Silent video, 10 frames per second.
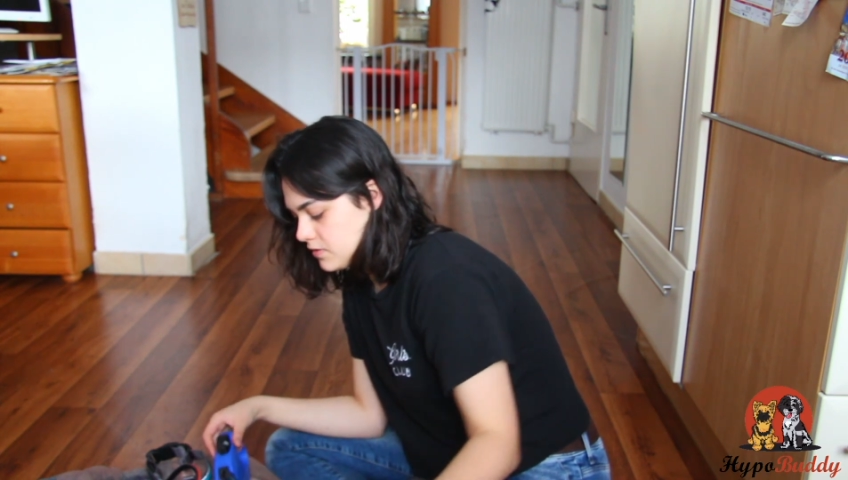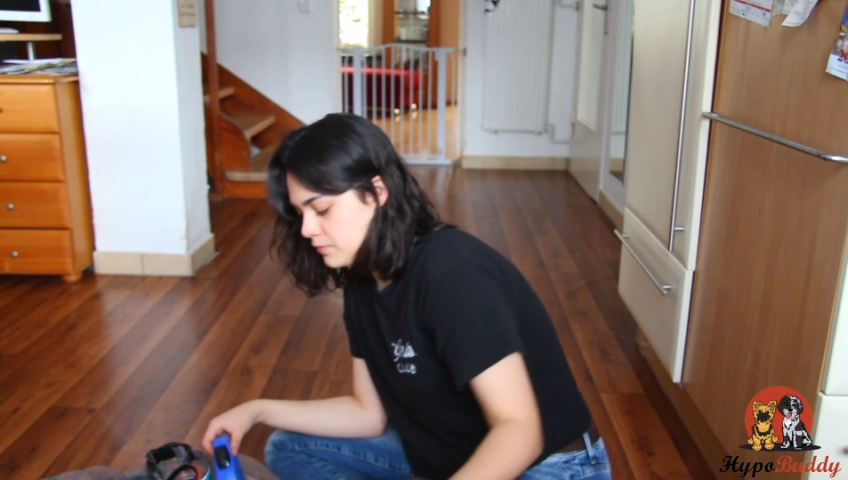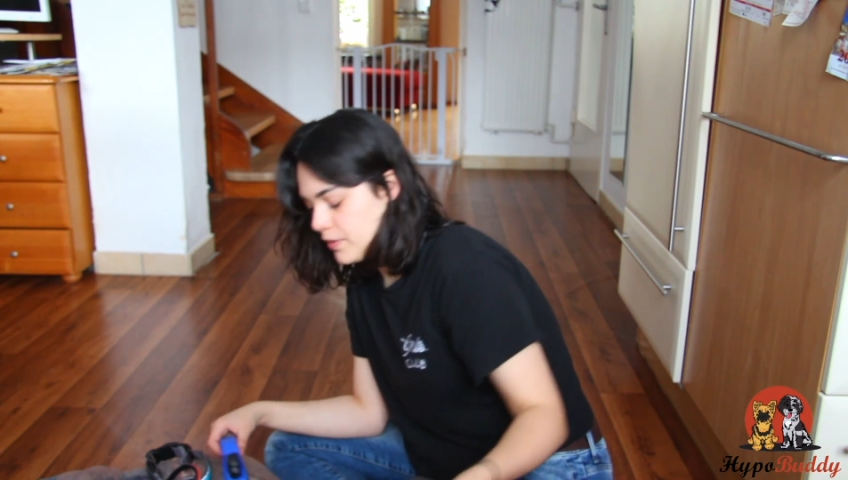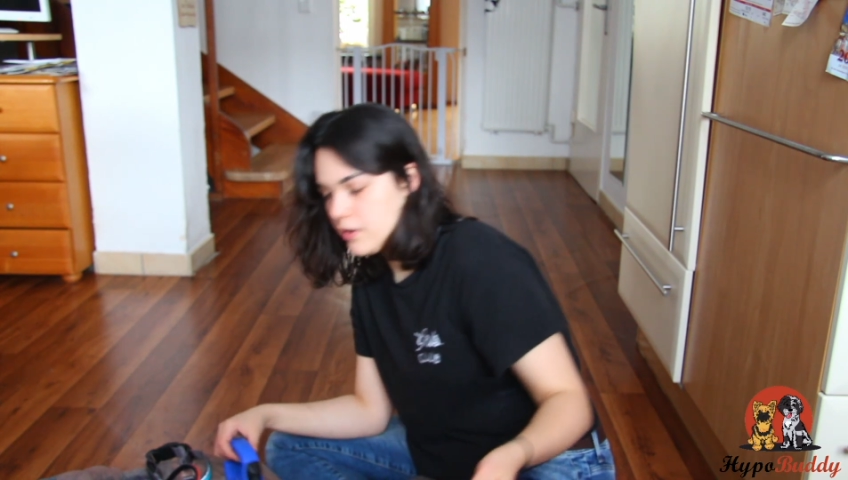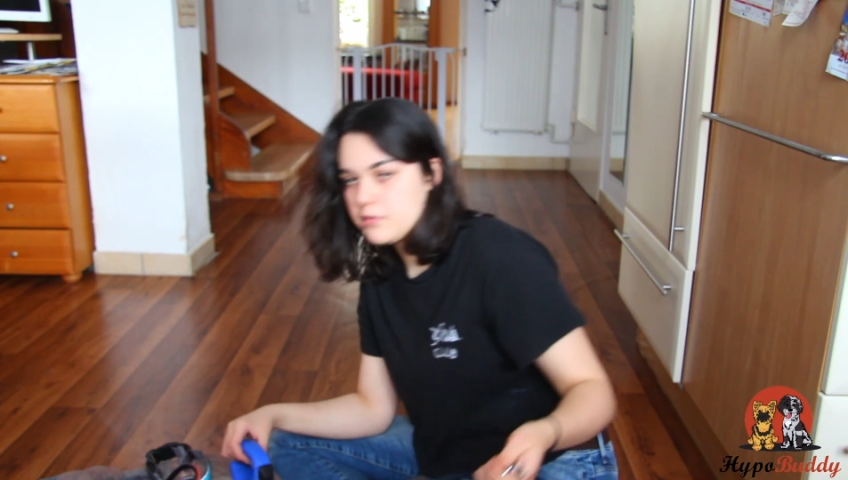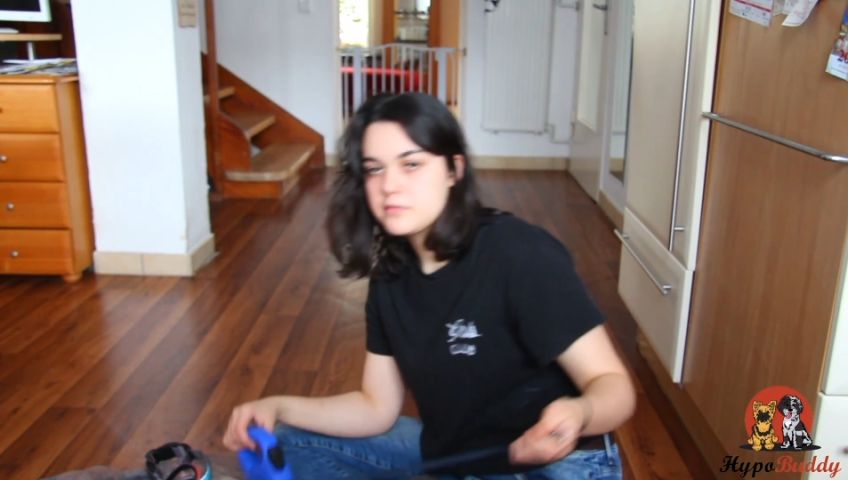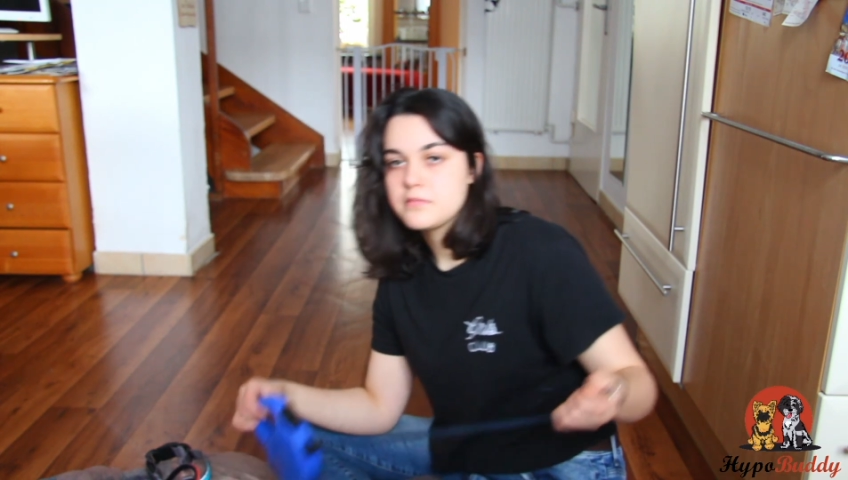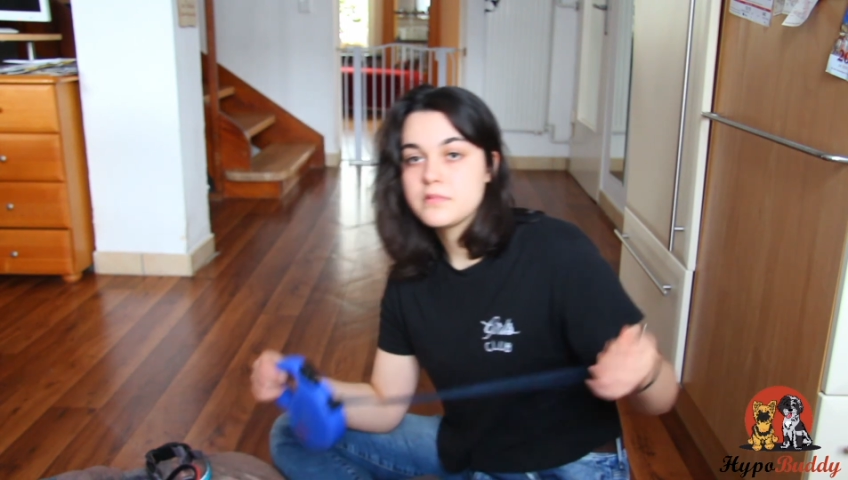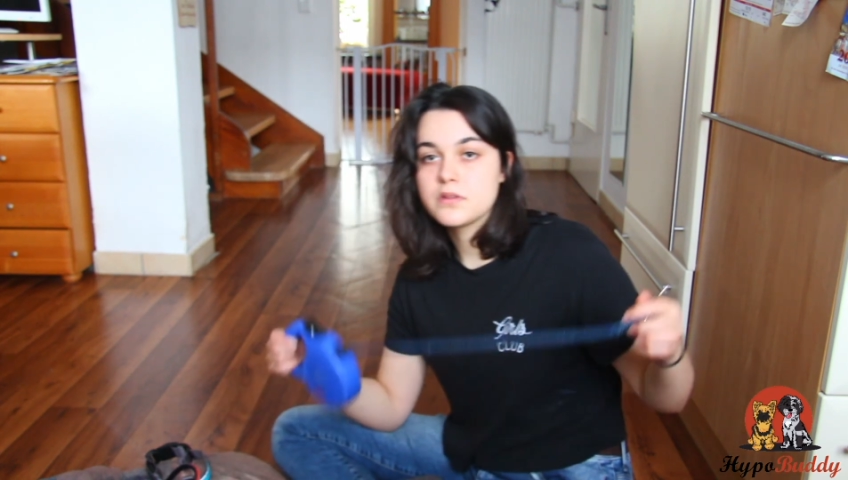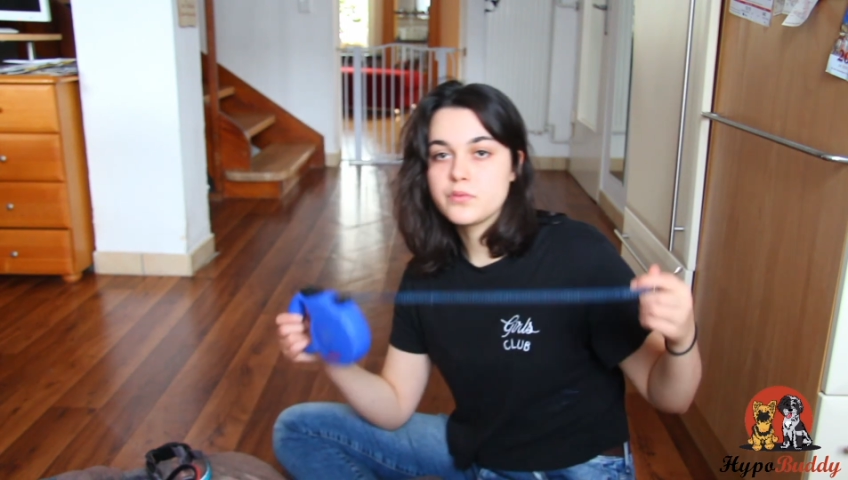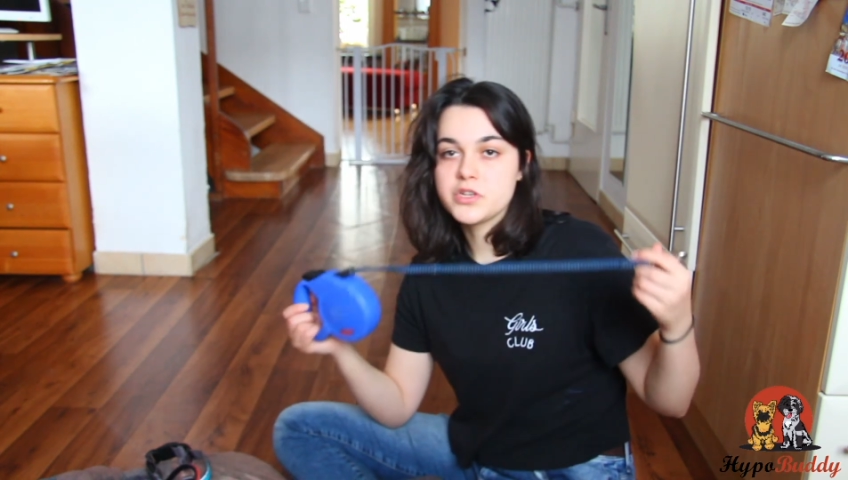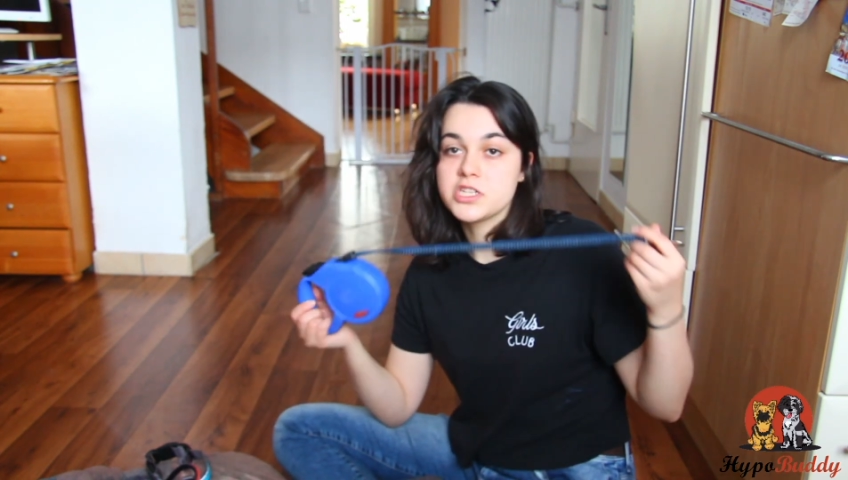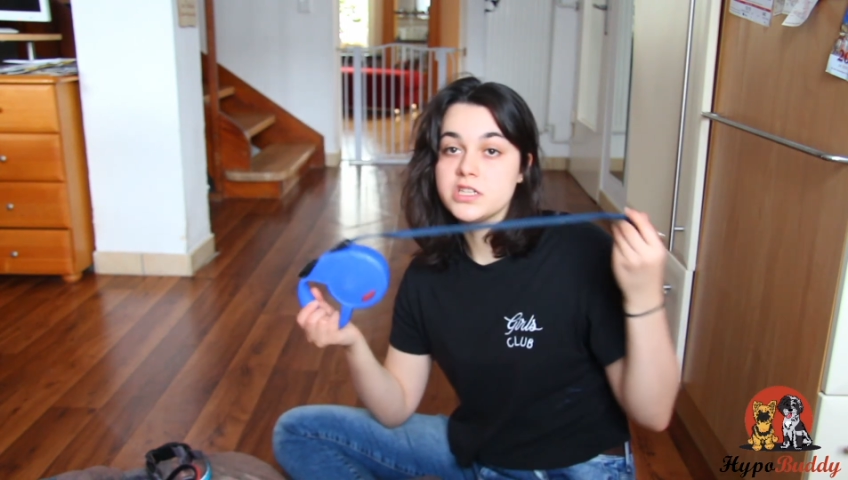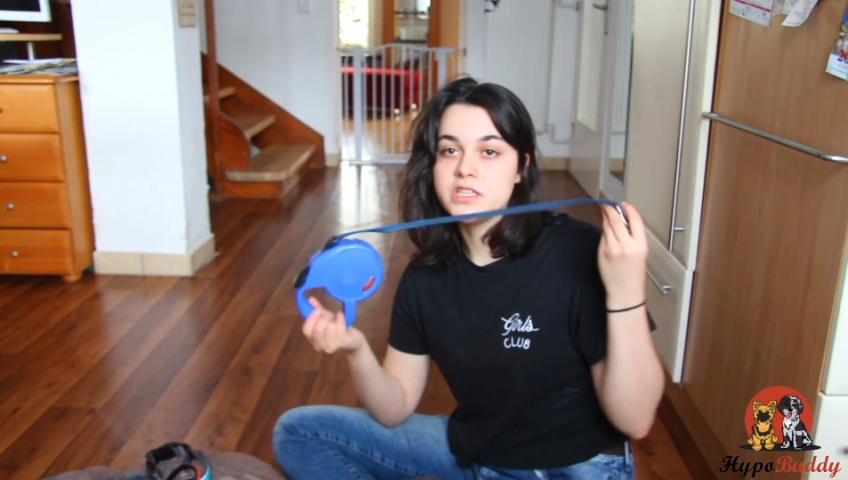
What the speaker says: about which